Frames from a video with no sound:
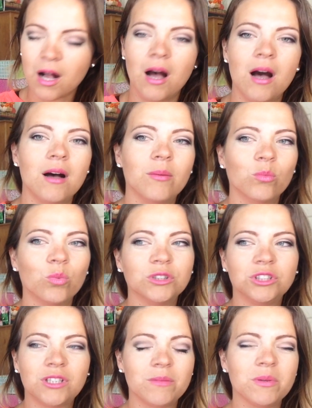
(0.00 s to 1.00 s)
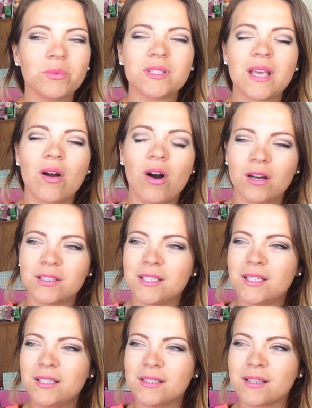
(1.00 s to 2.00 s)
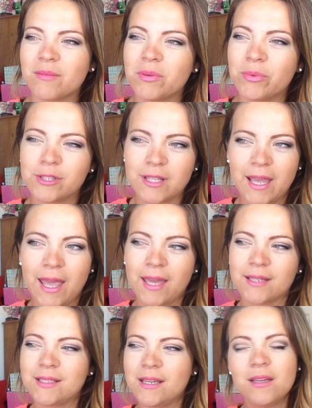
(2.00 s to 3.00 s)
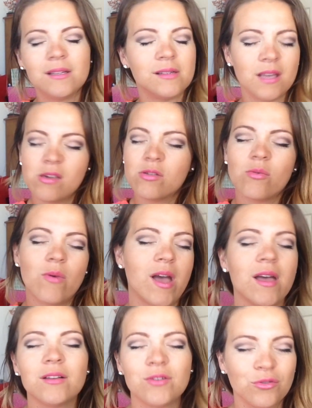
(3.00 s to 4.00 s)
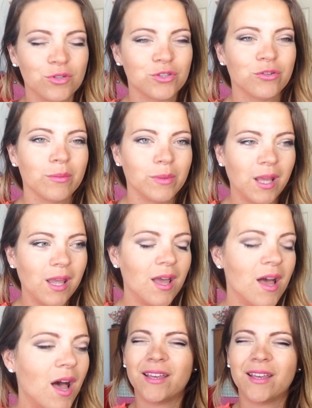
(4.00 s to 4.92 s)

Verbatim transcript: Um, which some people say auntie and some people say auntie and either way I don't discriminate.